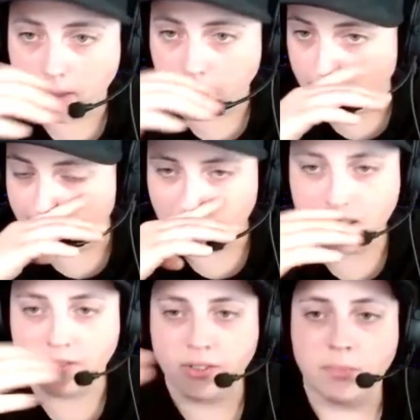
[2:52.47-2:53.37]
the case
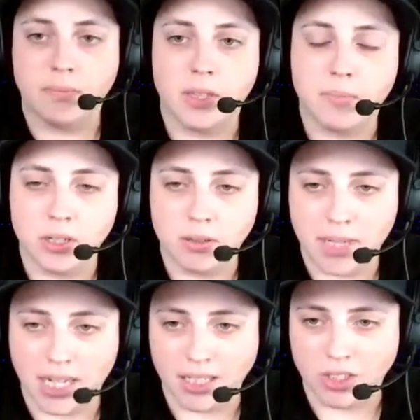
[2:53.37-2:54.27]
of the beer
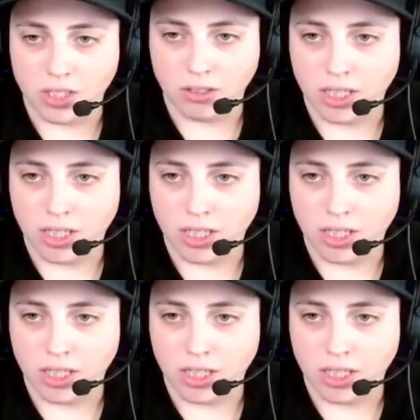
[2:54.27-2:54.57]
packaging,